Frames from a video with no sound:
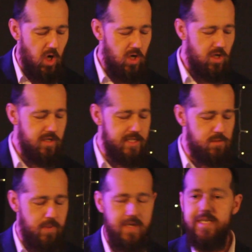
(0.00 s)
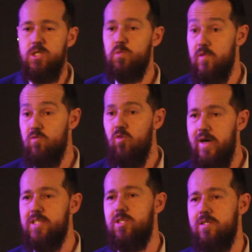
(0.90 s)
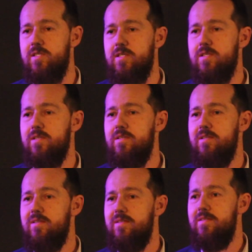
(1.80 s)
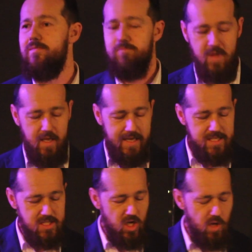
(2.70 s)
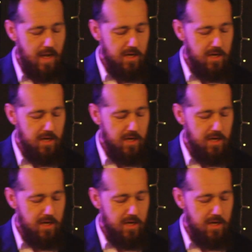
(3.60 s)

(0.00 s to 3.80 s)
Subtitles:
God is pleased with the righteous. In Psalm